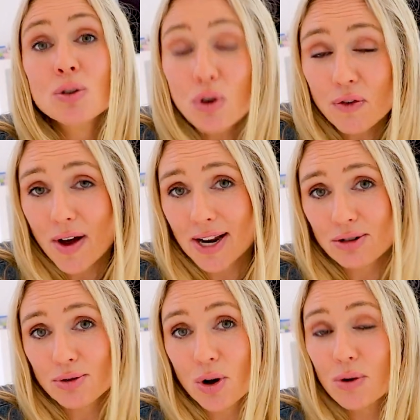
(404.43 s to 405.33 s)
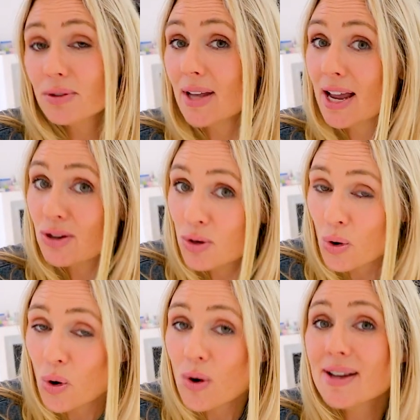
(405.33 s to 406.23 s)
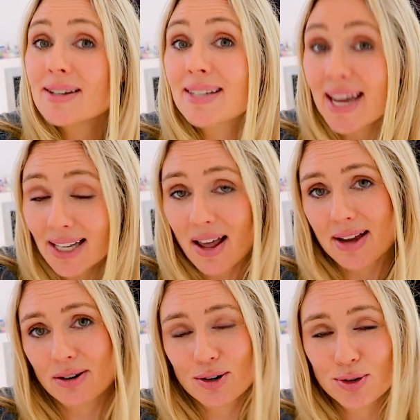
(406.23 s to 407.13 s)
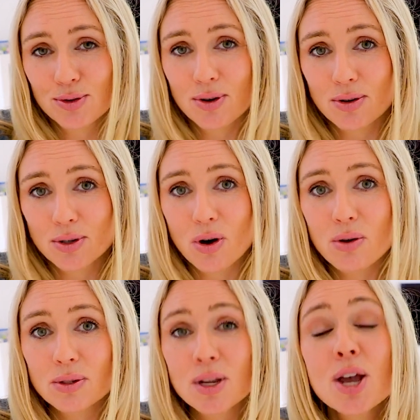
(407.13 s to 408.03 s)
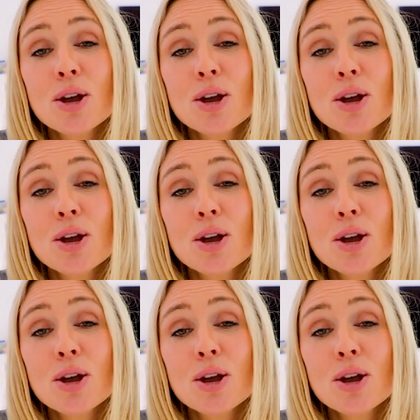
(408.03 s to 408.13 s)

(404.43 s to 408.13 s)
your financial goals, and your deadline to those goals.